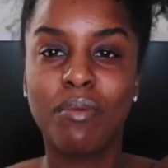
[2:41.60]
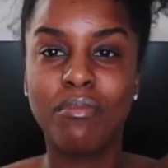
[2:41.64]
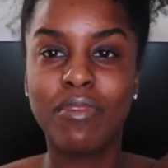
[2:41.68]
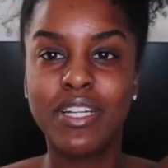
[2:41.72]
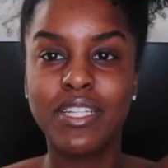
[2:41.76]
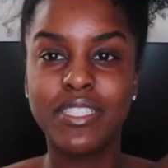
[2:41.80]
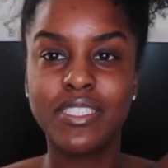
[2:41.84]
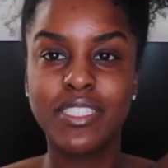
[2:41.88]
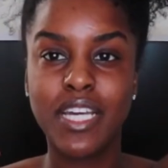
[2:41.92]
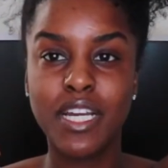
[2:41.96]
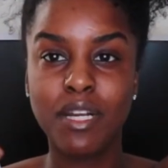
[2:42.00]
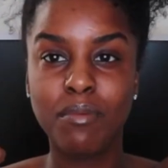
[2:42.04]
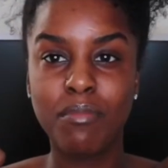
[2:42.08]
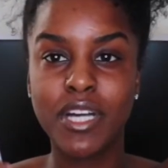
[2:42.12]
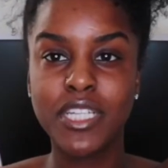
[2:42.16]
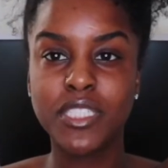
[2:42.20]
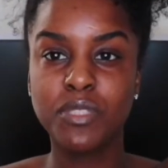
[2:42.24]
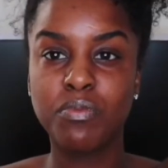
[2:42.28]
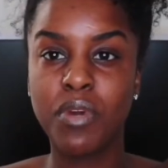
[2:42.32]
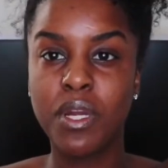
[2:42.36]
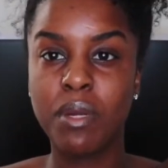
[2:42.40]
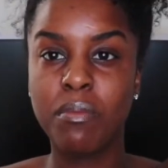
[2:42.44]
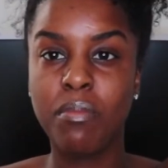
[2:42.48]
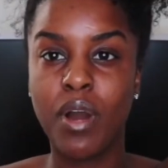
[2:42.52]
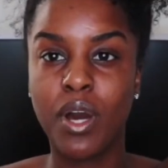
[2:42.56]
I'm going to take my
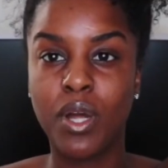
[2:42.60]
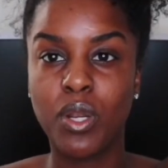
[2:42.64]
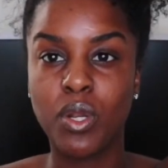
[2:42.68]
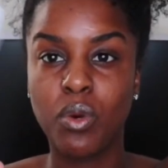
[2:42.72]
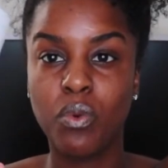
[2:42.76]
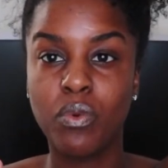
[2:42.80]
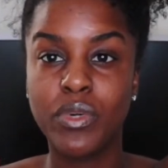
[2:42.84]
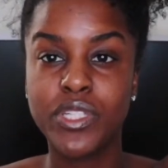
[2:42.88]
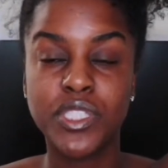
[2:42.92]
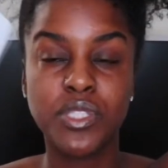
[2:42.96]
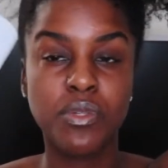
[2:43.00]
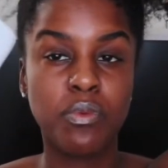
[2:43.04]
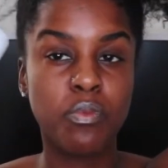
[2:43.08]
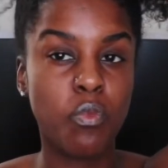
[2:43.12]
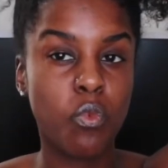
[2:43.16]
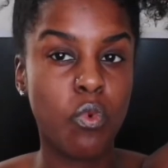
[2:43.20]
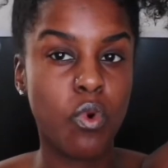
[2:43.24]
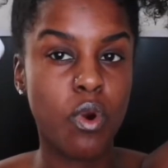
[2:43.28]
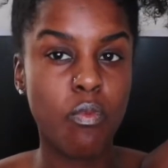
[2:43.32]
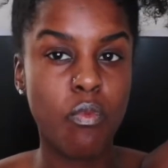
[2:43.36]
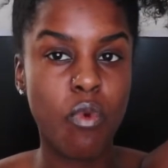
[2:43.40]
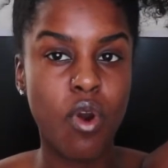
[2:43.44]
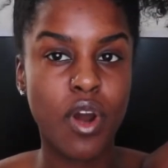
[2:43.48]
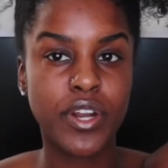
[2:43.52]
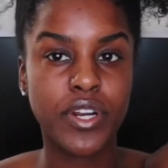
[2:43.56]
spray bottle with some
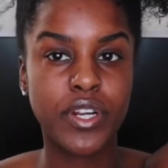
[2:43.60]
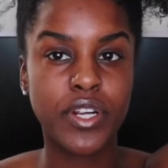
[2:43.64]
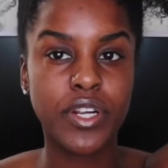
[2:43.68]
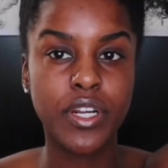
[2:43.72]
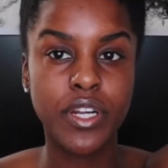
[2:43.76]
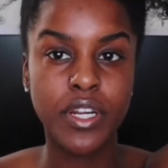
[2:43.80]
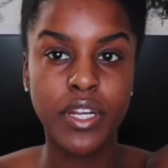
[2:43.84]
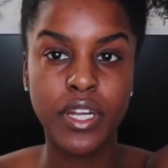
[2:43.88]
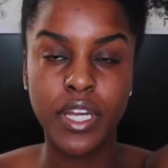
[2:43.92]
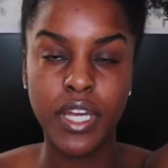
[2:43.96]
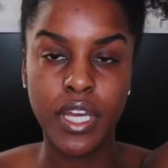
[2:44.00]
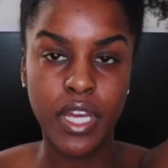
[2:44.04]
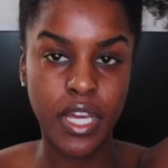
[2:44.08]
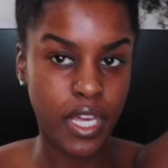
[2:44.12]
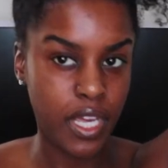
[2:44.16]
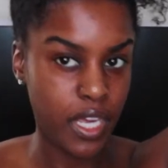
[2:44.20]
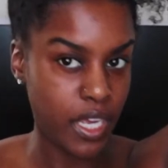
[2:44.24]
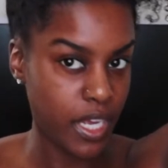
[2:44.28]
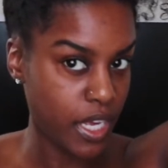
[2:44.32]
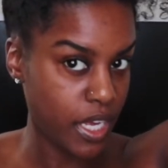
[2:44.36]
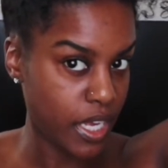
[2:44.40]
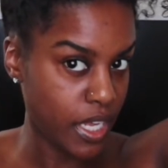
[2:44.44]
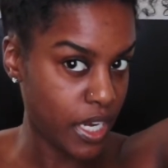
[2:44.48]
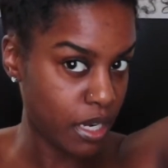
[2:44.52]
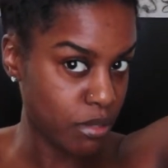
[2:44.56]
warm water
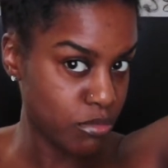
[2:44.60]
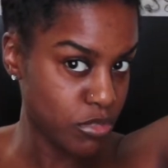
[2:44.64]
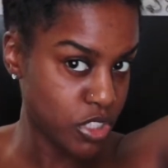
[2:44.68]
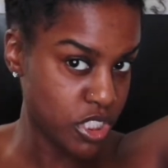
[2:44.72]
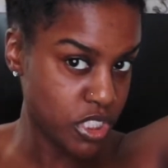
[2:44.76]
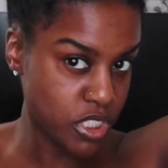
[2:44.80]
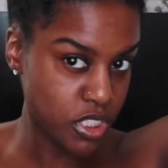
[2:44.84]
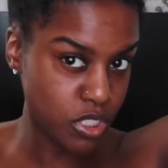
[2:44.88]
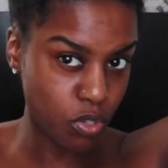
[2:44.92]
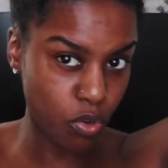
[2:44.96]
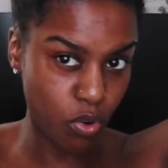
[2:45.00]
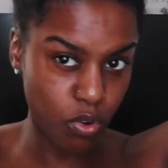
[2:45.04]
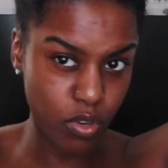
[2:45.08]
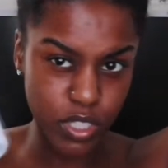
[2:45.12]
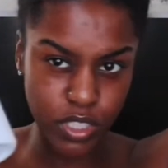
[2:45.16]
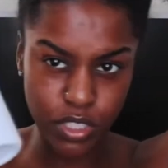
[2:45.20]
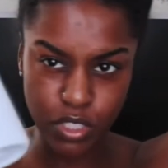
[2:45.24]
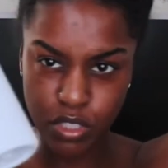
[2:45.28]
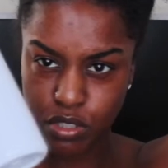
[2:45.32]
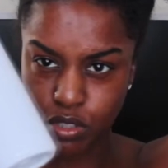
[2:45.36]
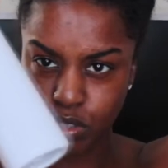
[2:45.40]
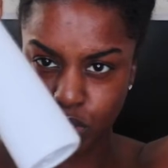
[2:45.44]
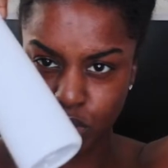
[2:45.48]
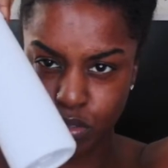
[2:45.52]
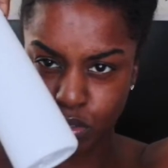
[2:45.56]
and I'm just going
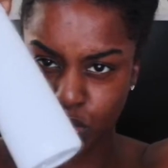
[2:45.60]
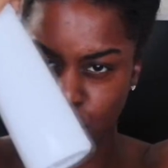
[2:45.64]
to